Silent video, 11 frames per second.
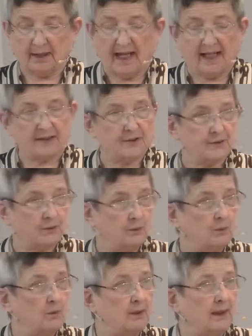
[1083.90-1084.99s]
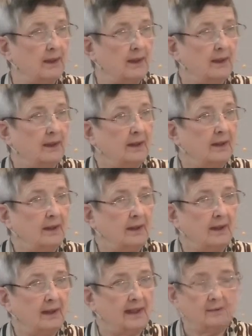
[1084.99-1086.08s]
And so,
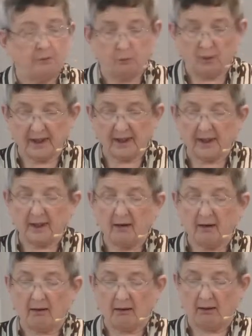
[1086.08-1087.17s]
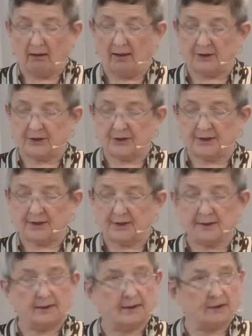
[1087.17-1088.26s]
if we are
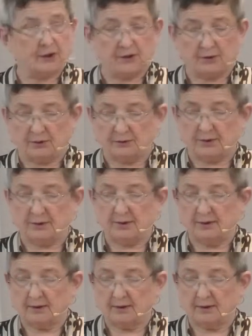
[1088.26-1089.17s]
Jesus' little children,